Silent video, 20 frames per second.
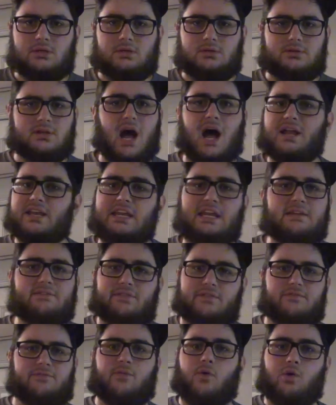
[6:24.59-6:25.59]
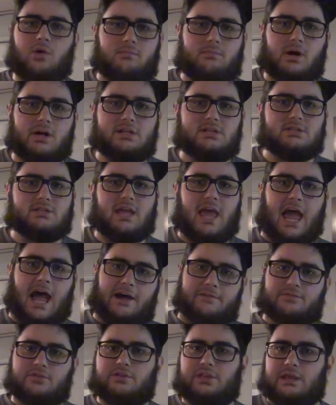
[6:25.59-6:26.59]
Not even 4 months
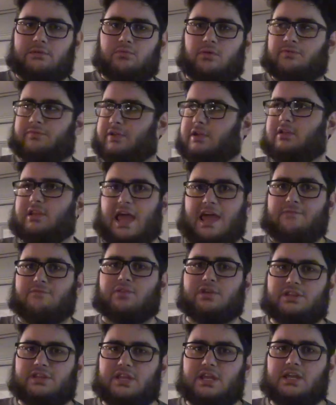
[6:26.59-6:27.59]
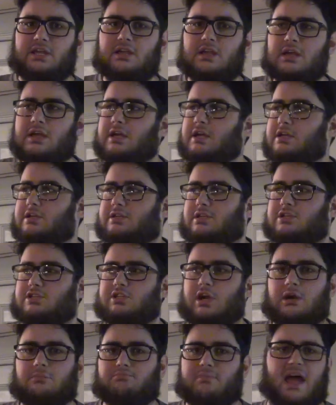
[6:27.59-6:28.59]
after they reveal everything to
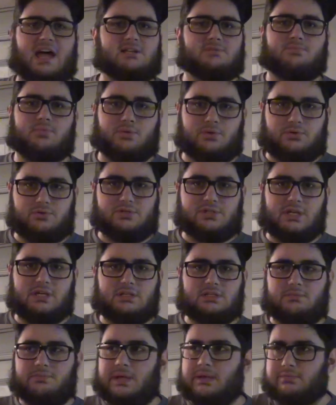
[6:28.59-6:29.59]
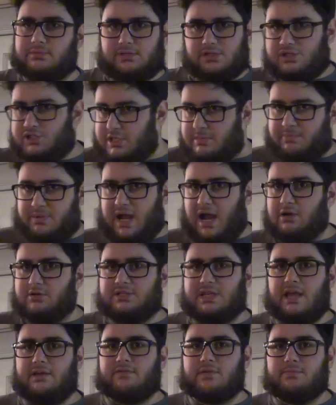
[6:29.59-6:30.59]
start mass producing to be able to ship it out
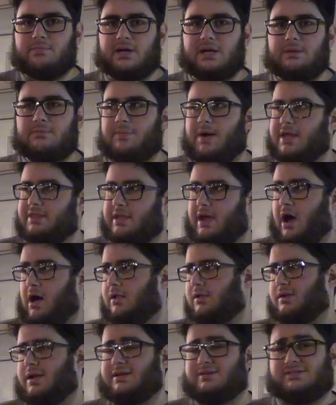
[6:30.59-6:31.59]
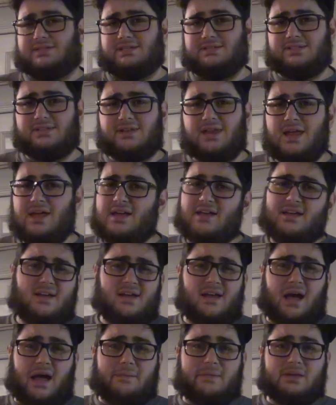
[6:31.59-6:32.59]
to everybody by the holiday season.
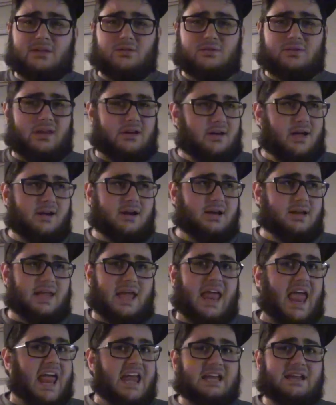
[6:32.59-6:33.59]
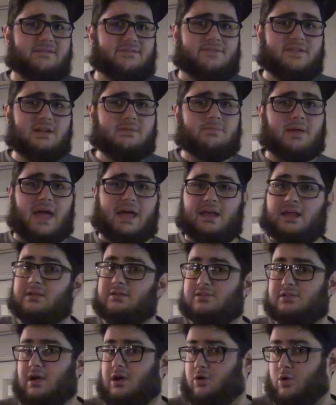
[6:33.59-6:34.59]
I mean, they're not going to get any feedback. And
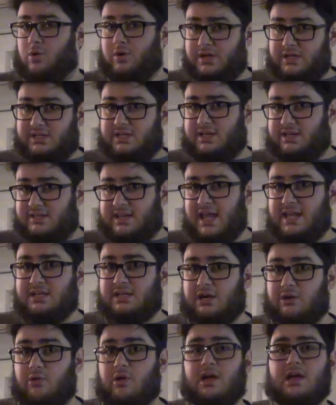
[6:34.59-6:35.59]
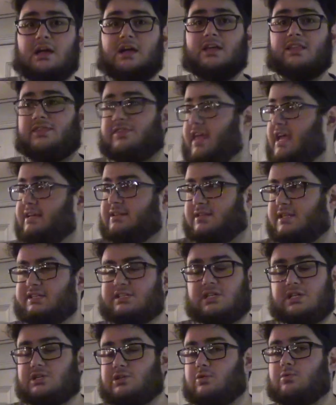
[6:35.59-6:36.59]
according to Nintendo, they
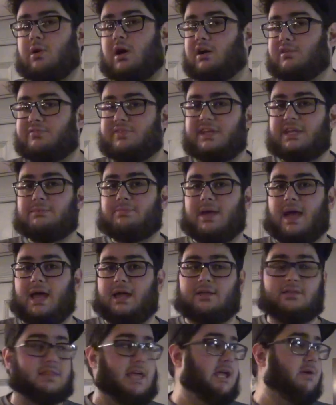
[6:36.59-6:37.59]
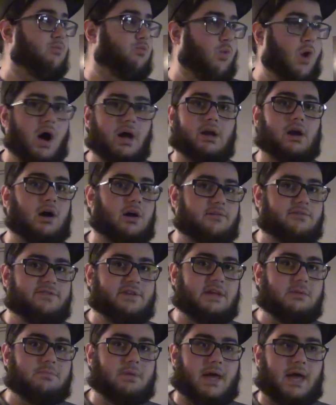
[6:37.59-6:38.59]
listen to our feedback. They want our
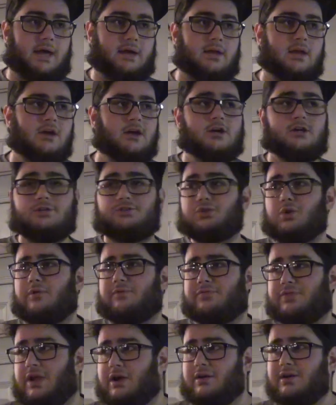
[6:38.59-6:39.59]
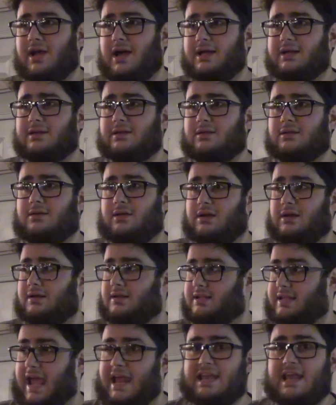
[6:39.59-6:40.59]
feedback. So if they're not going
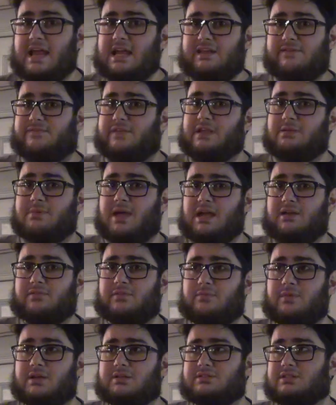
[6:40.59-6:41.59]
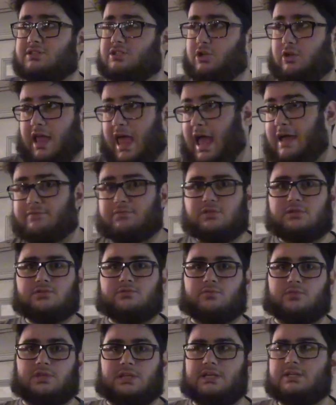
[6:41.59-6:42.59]
to get any feedback from us until after it's
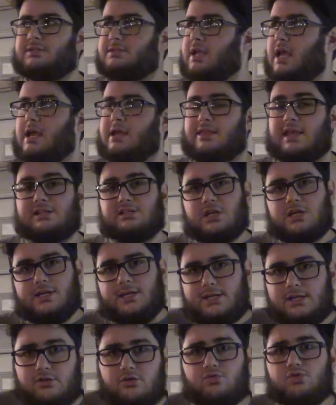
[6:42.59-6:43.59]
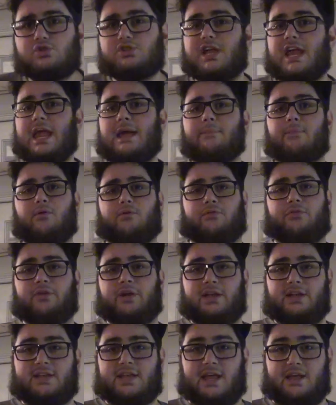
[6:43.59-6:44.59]
released, that's a huge gamble for
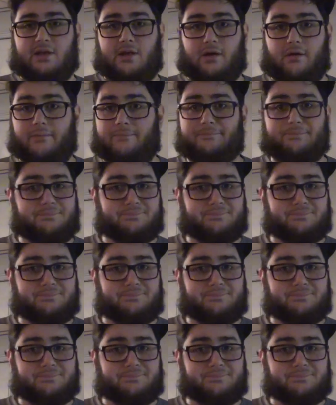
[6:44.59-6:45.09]
Nintendo.